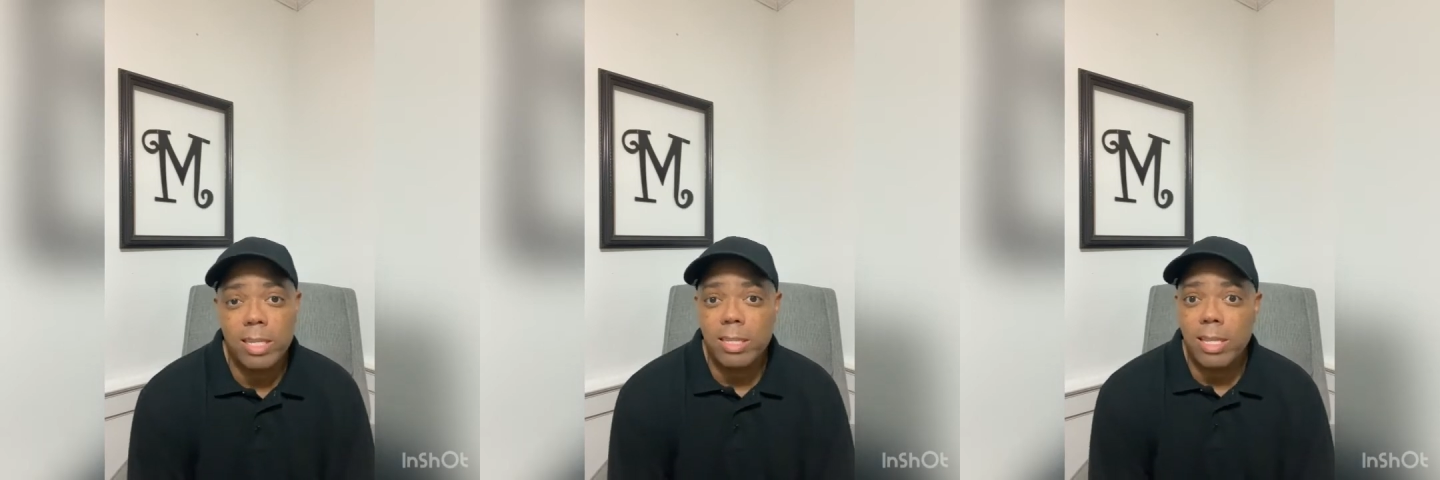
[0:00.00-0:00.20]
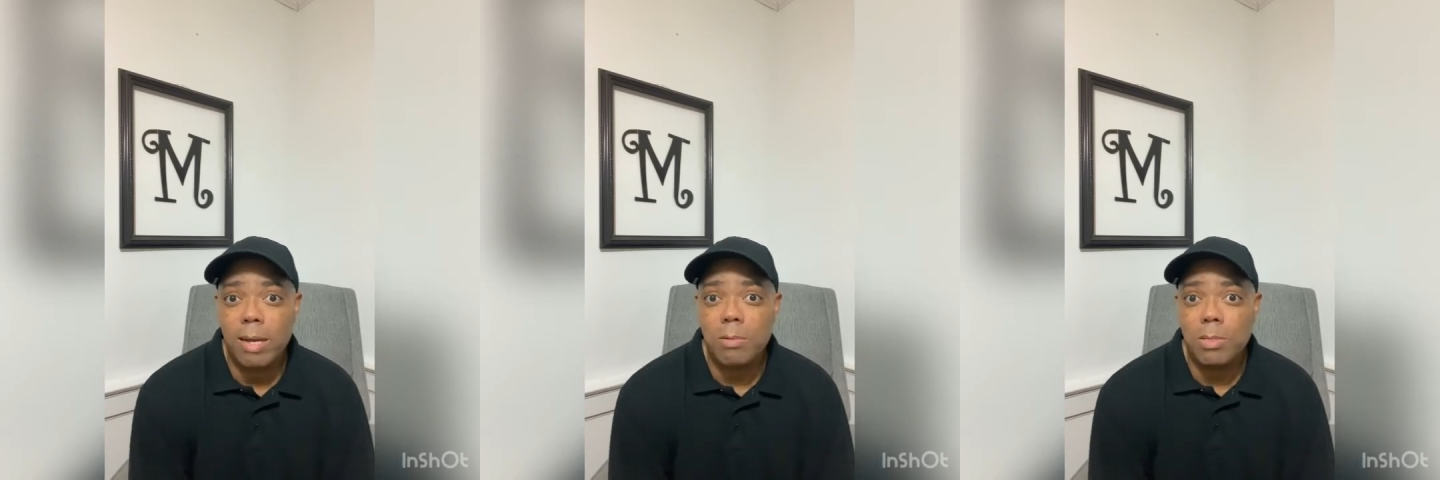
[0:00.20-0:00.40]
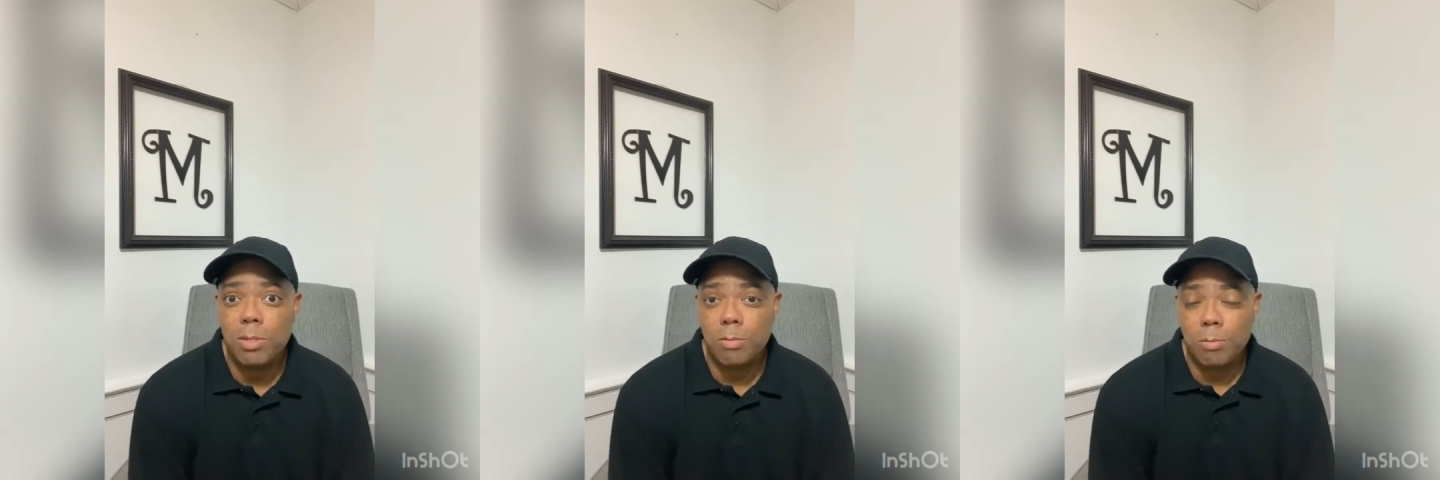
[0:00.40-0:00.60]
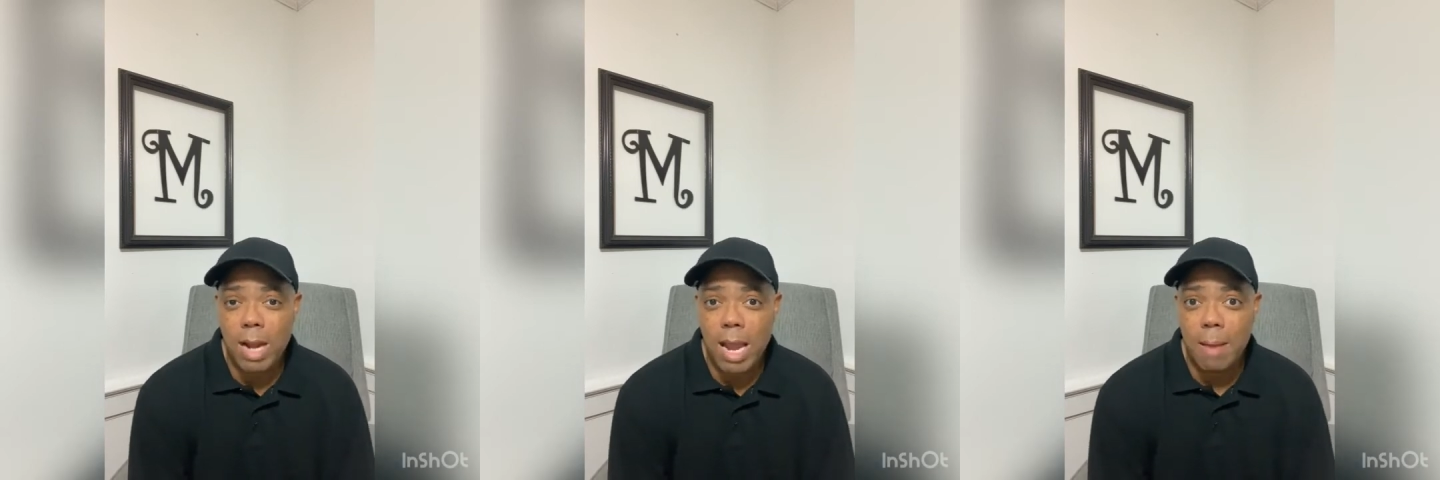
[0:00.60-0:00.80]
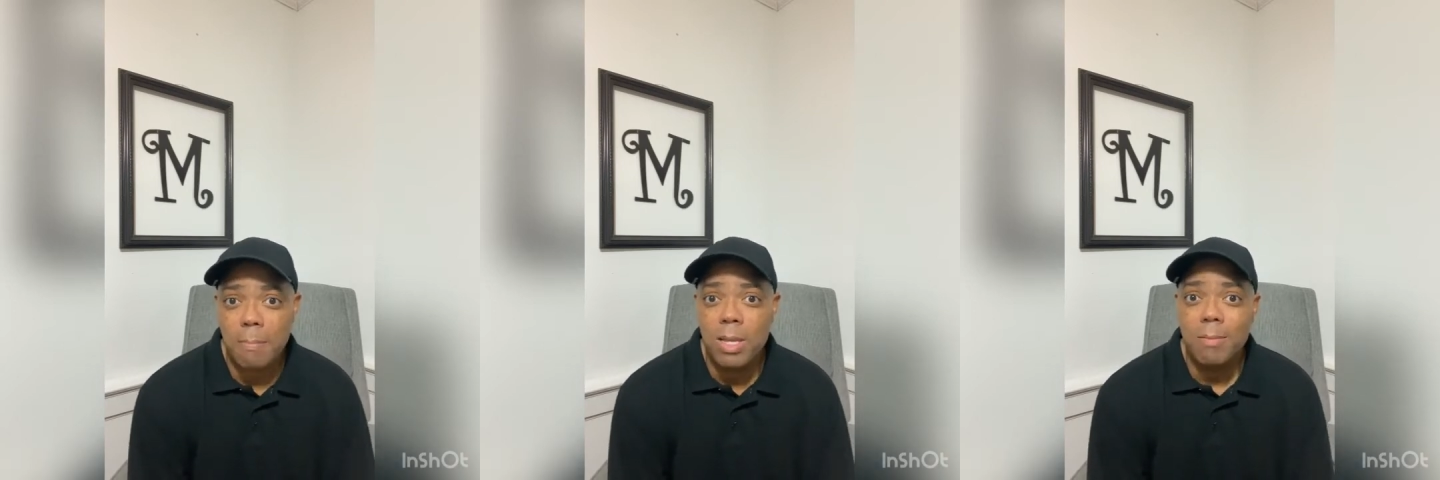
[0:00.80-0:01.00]
That was a
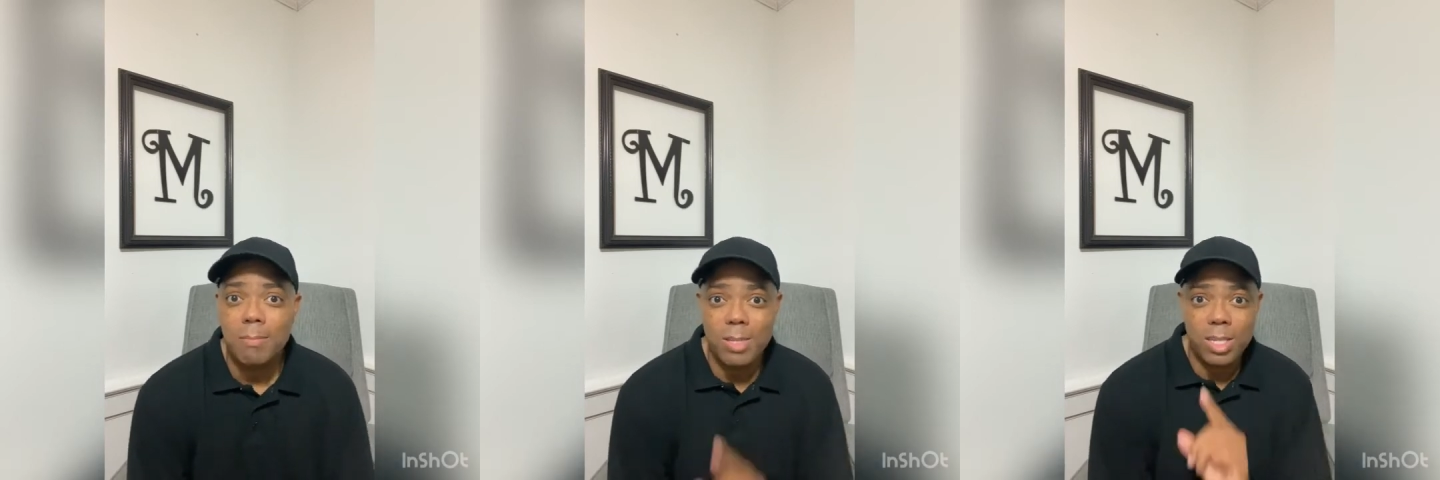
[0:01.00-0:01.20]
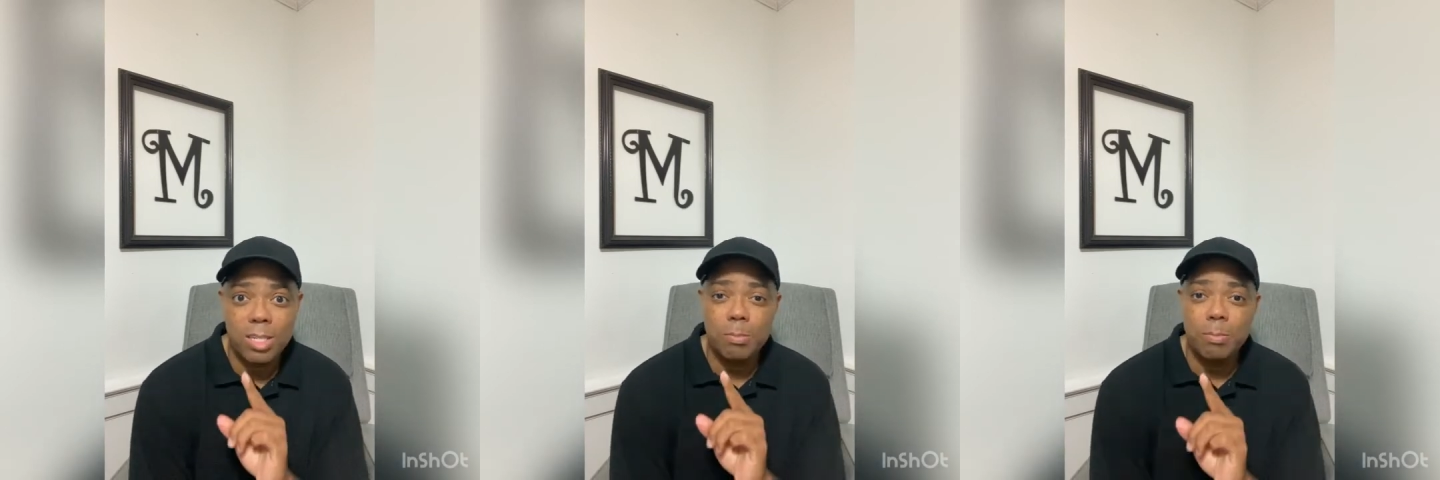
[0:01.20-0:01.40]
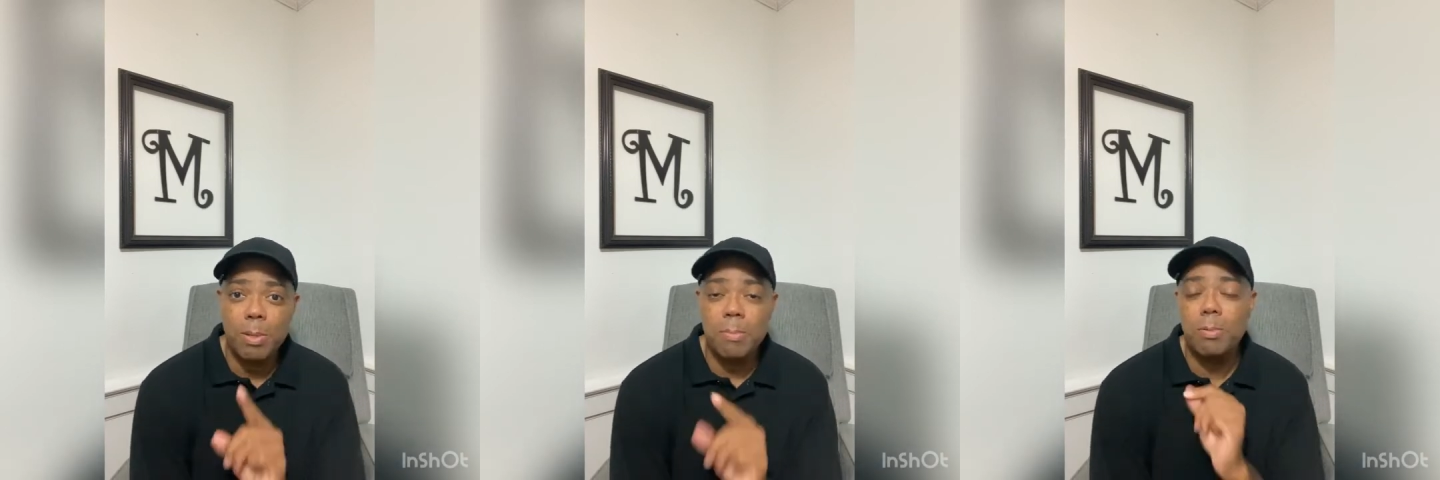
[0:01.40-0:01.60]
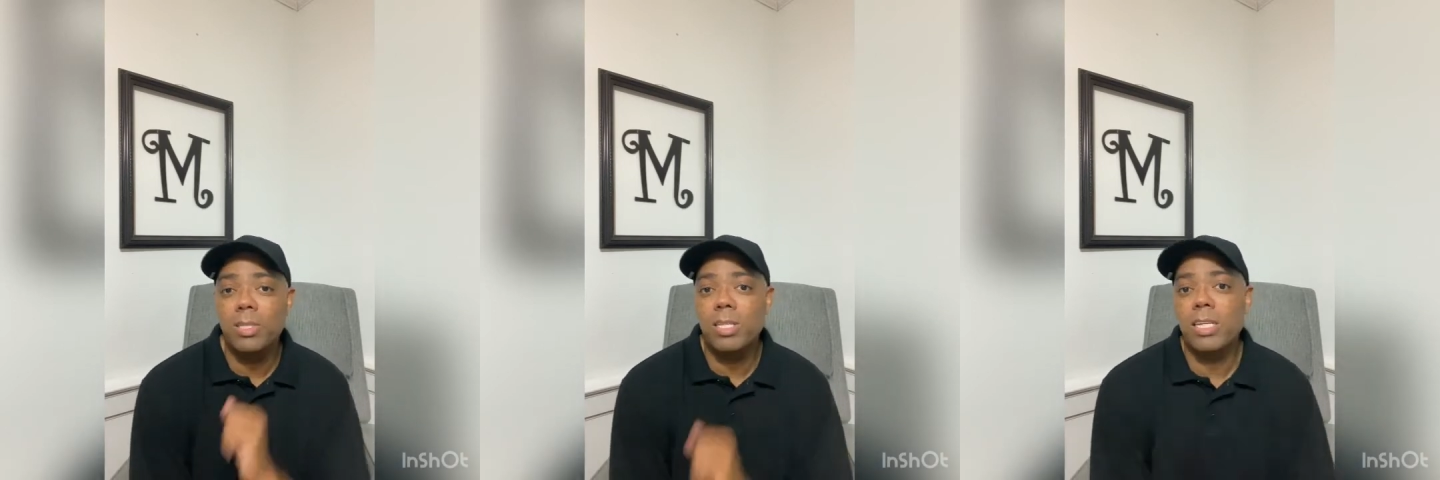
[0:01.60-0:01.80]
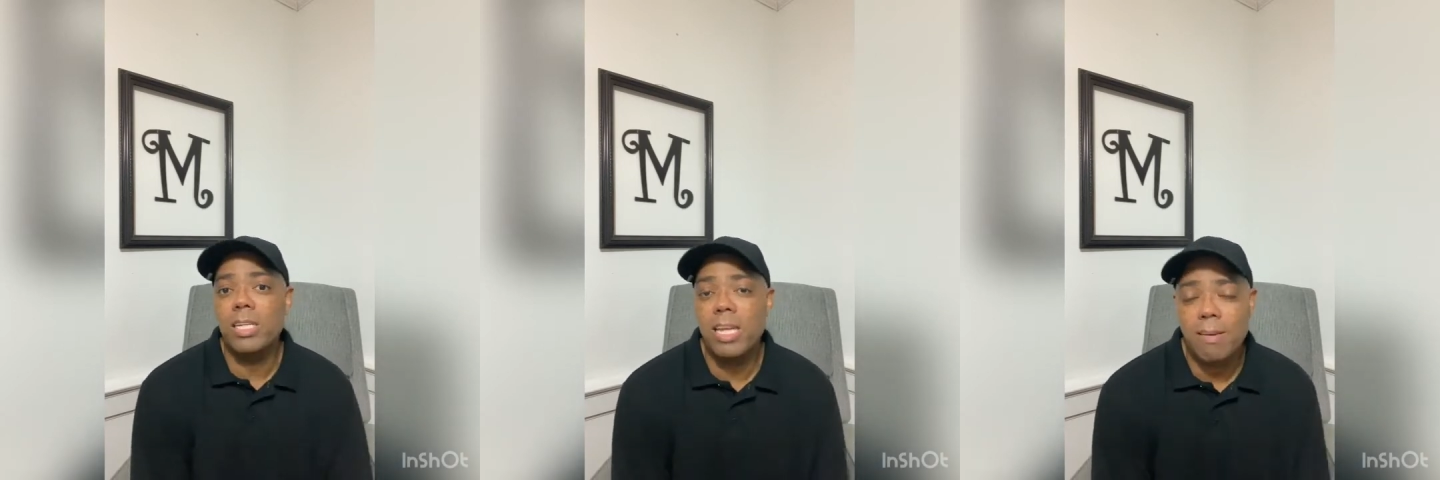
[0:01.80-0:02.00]
wrap because people
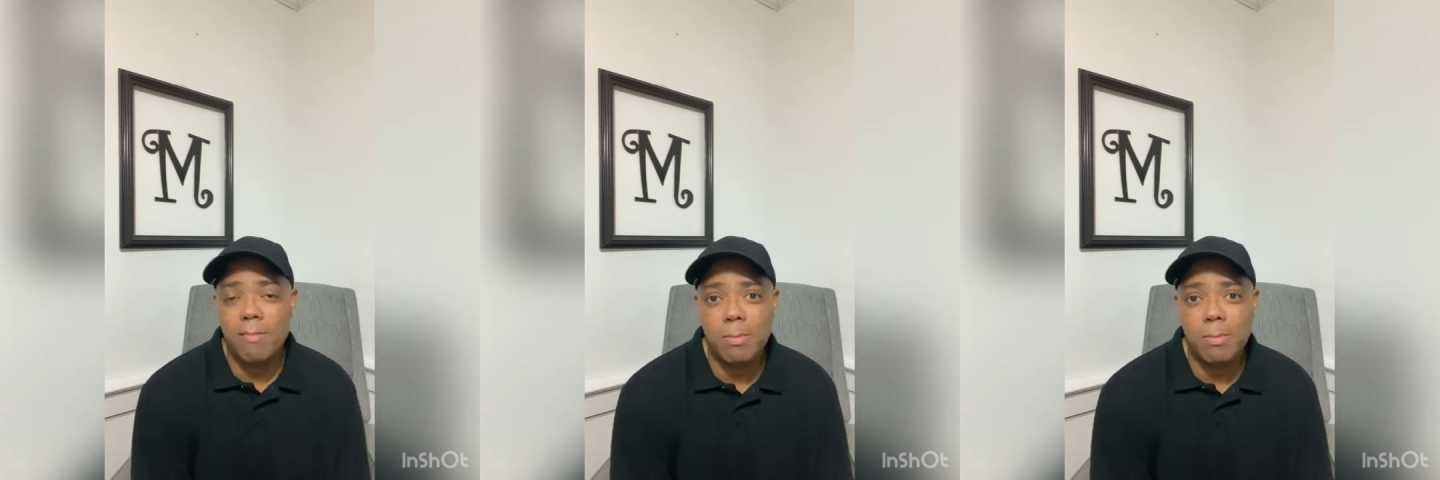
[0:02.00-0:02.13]
didn't have